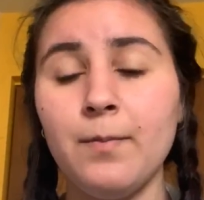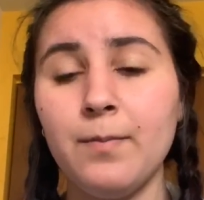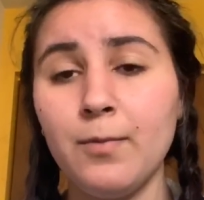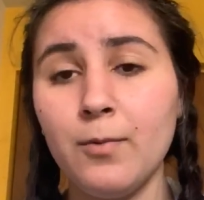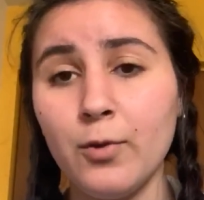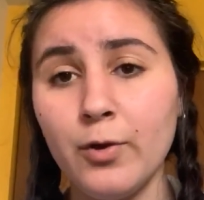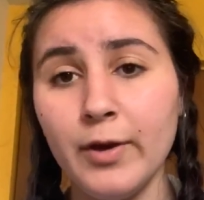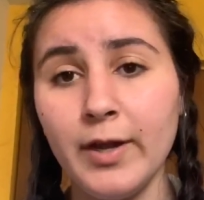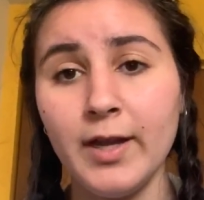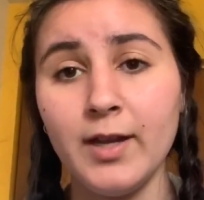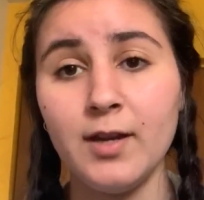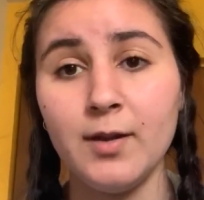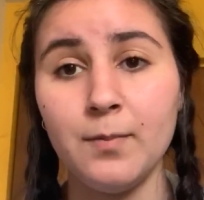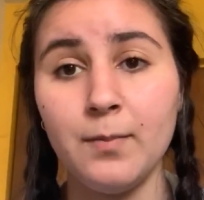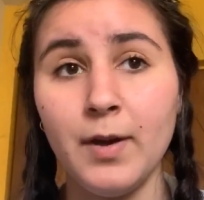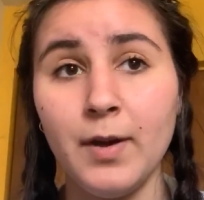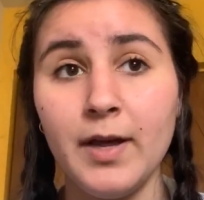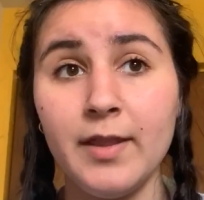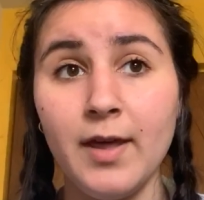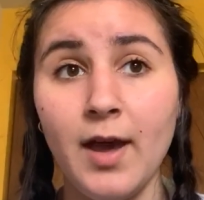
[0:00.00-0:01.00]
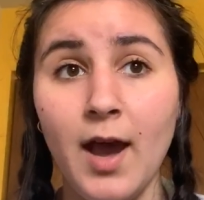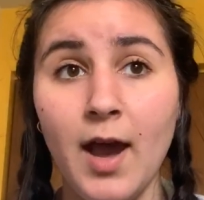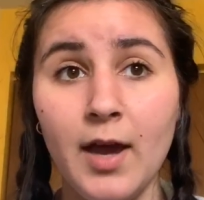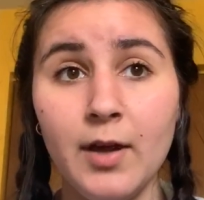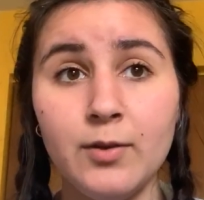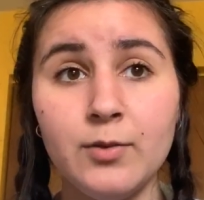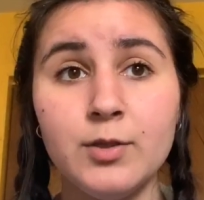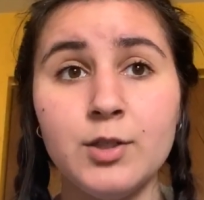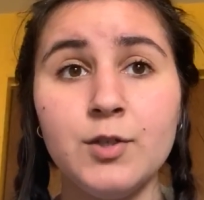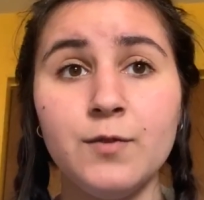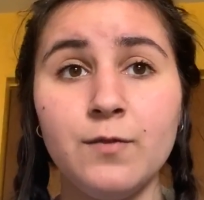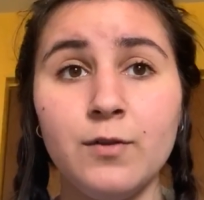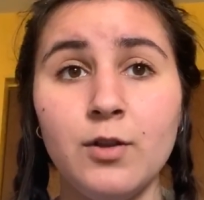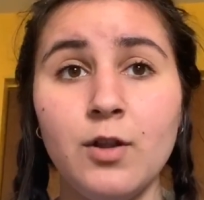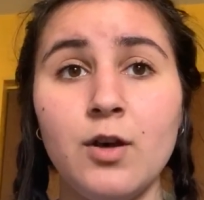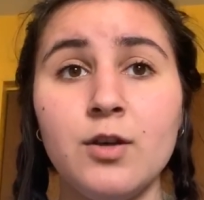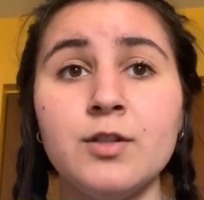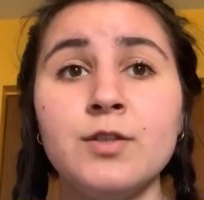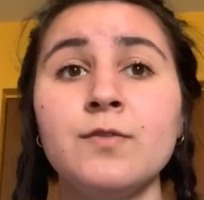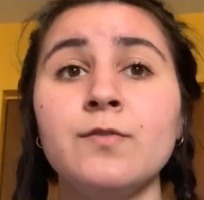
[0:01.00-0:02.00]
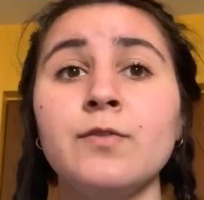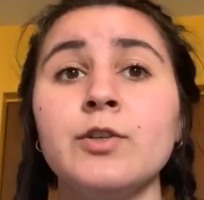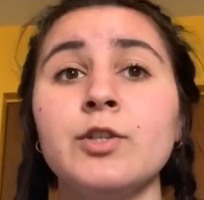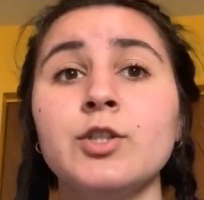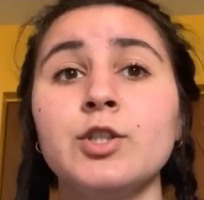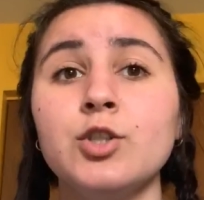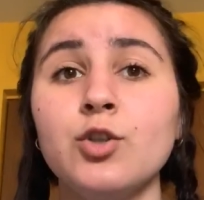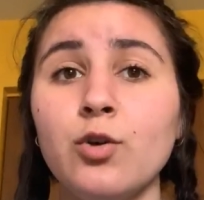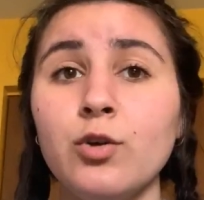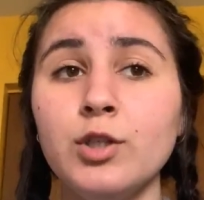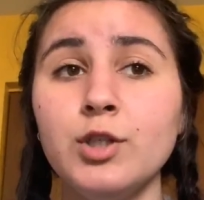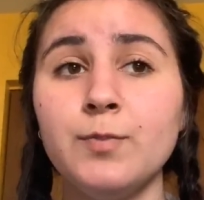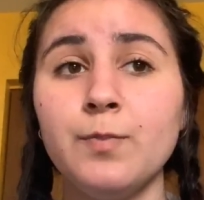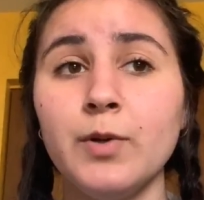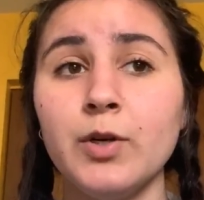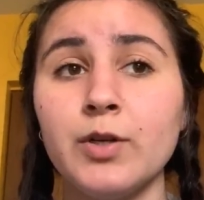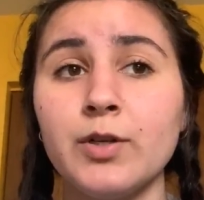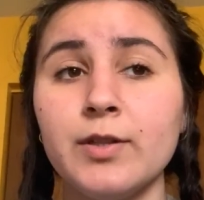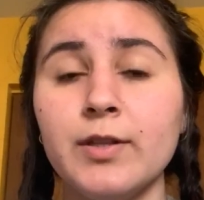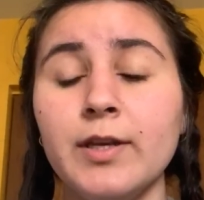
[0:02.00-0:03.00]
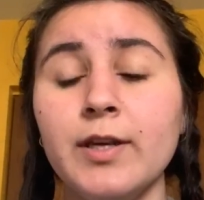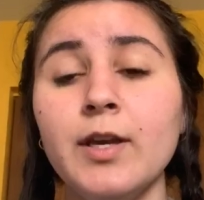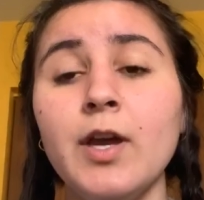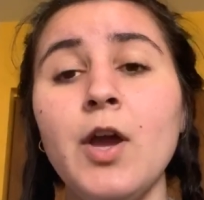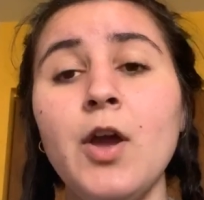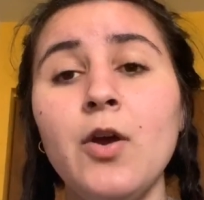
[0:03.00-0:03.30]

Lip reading: created by the Irish philosopher George Berkeley,